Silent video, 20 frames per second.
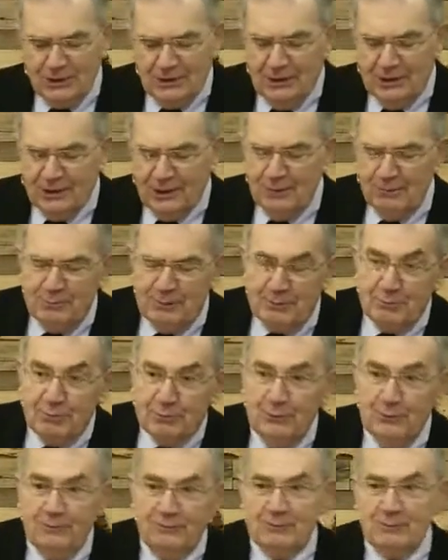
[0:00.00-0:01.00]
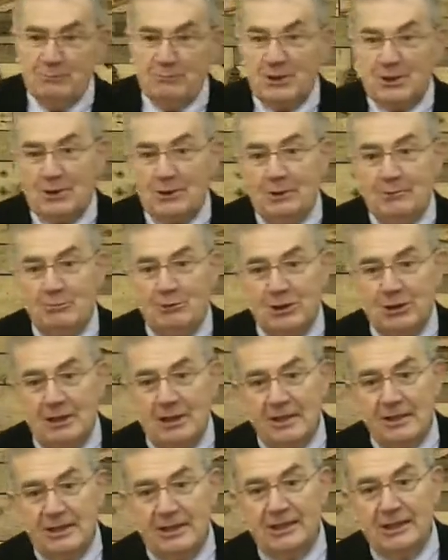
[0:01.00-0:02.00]
that can be proved from Scripture, I
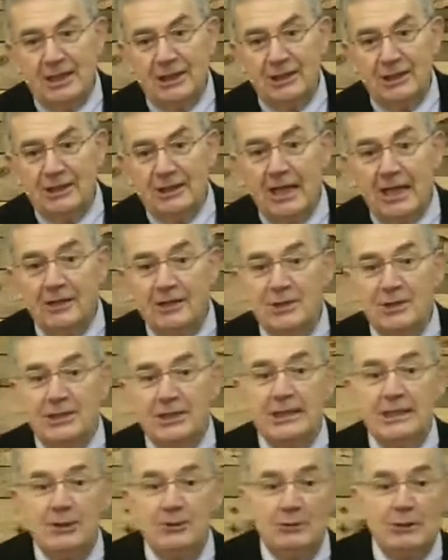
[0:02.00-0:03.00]
think I can guarantee you